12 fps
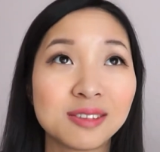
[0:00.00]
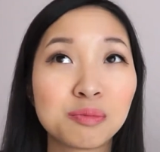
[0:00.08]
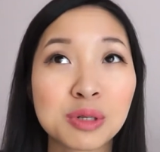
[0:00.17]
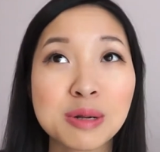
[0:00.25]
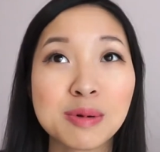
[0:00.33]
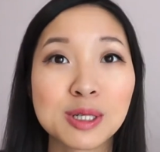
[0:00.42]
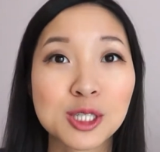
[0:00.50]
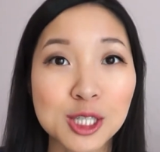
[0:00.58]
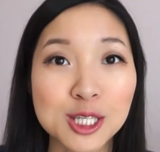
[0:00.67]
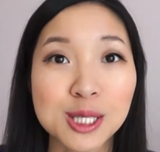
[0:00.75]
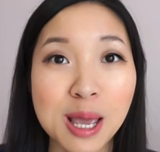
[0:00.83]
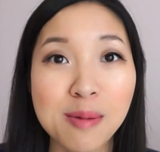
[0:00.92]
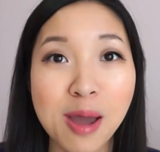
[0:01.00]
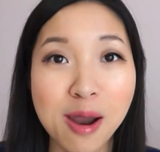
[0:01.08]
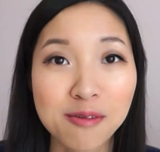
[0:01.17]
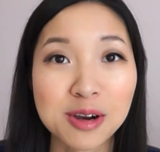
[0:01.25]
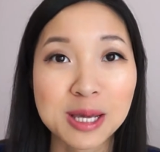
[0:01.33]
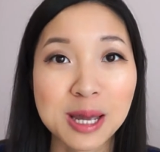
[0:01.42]
pretty much the same
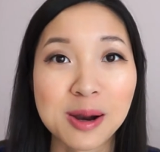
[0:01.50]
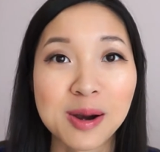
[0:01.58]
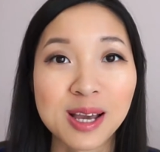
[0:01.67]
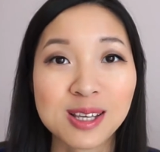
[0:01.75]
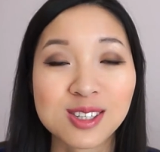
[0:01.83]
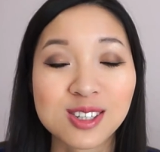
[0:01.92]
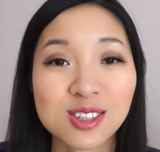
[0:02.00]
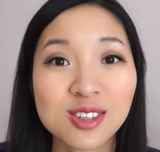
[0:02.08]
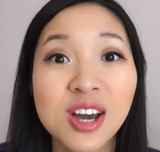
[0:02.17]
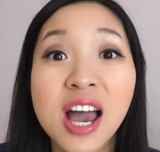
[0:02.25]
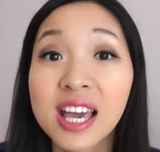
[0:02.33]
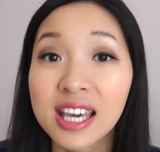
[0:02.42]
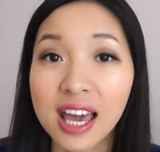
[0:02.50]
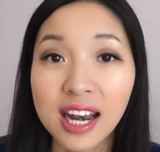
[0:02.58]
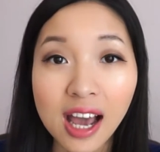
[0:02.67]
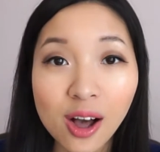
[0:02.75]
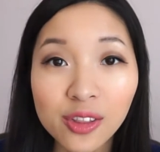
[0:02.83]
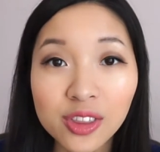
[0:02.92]
every year is to get
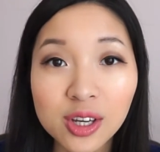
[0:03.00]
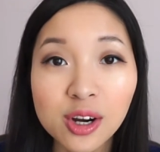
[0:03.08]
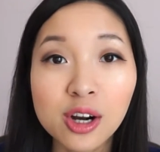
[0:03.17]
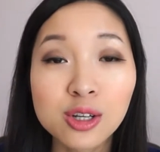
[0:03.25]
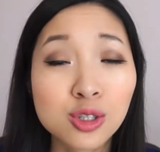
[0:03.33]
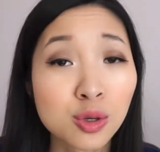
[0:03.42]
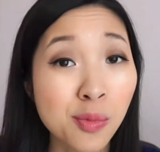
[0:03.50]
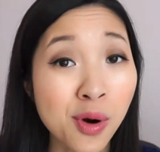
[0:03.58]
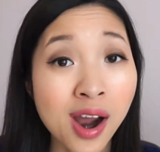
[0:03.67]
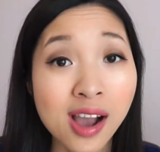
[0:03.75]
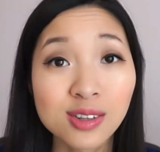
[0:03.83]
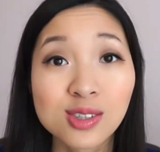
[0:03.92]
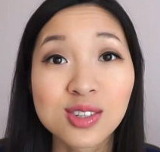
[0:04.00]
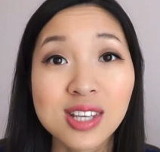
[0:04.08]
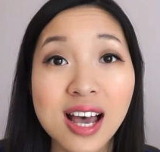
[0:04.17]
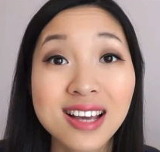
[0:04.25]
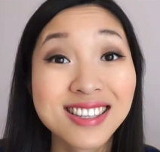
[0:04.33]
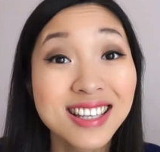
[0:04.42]
healthier, do more
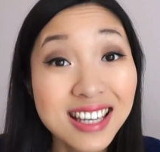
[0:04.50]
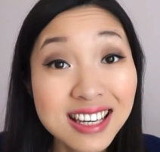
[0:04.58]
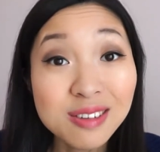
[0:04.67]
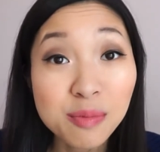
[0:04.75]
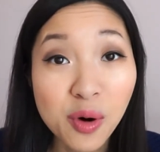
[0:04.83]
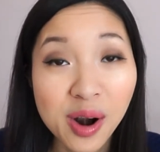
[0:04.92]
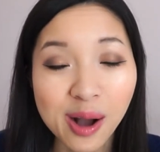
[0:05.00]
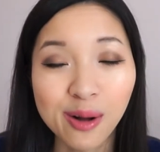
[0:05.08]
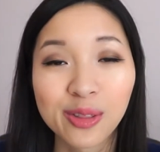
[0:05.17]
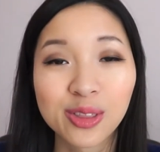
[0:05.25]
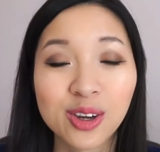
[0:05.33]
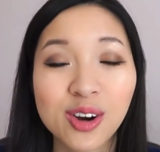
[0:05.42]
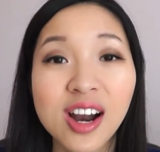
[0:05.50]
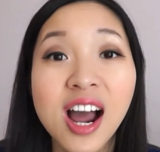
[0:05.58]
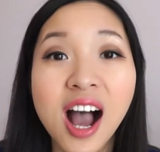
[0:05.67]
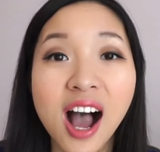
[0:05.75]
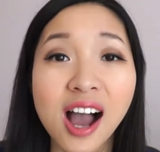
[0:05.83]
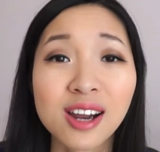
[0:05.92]
exercise, eat more healthier.
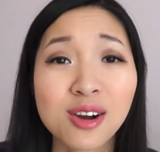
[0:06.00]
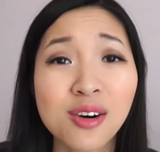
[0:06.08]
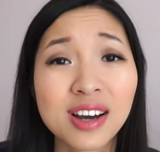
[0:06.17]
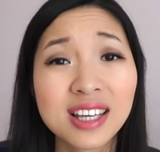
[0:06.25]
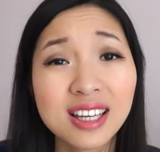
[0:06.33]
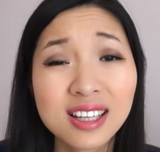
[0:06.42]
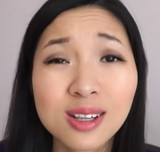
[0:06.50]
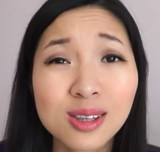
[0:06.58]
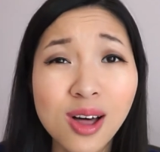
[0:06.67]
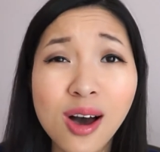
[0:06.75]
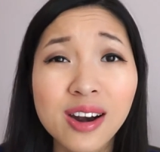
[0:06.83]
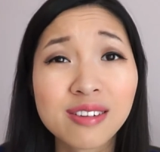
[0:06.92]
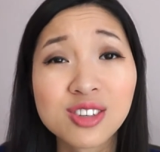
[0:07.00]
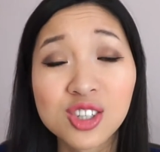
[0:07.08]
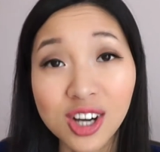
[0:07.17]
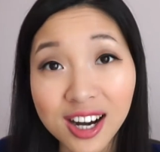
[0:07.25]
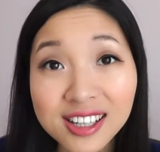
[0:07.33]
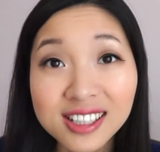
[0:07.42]
I know I eat a lot of
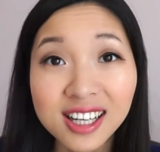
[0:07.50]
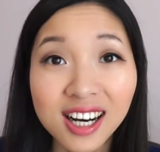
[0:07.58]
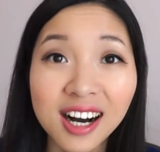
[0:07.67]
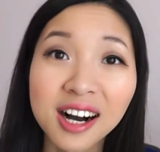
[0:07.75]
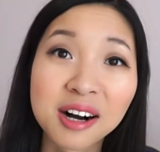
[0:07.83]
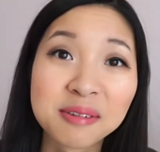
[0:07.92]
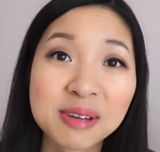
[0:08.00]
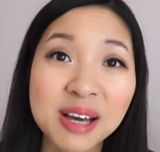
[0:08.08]
junk, um,